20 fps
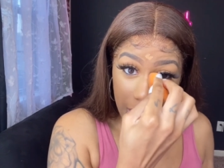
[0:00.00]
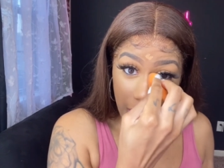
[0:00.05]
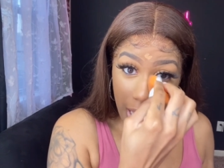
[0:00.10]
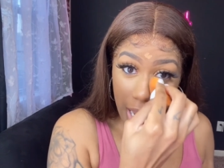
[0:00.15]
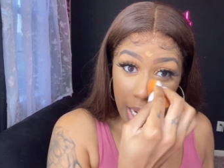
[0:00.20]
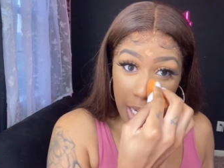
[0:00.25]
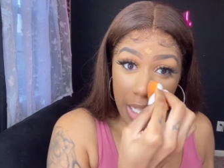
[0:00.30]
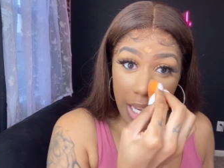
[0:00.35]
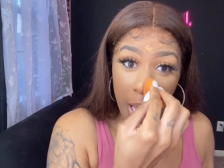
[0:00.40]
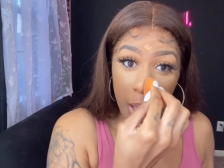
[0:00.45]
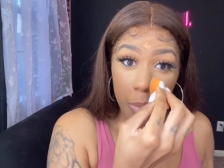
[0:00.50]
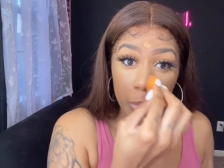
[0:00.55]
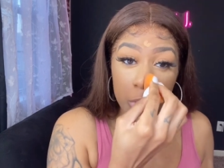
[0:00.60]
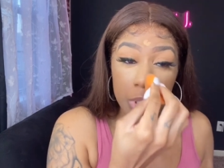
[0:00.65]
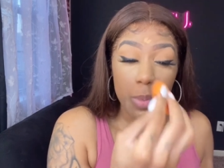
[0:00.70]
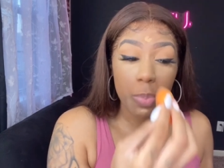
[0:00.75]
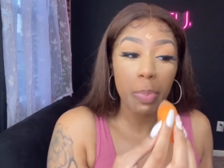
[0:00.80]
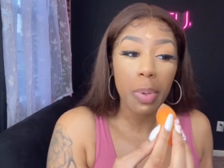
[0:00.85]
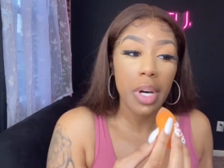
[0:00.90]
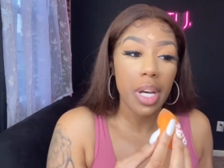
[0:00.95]
Like, they
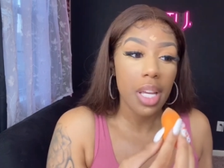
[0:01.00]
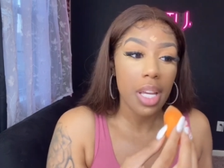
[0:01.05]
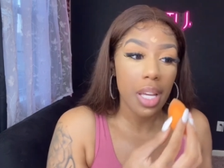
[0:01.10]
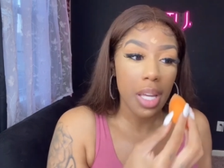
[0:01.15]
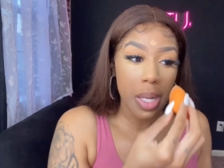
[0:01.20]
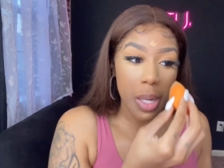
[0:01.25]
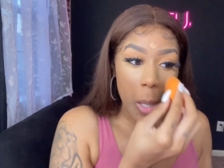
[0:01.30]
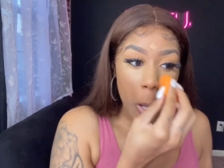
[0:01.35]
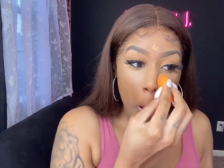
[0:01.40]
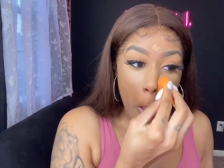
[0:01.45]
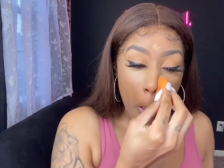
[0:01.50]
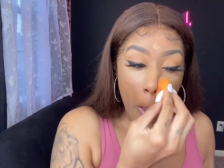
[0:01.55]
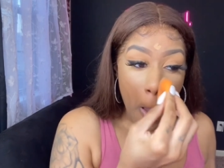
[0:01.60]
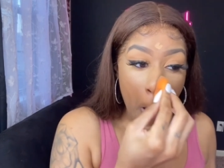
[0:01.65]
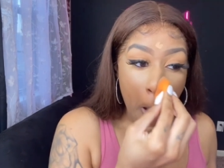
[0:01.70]
was putting,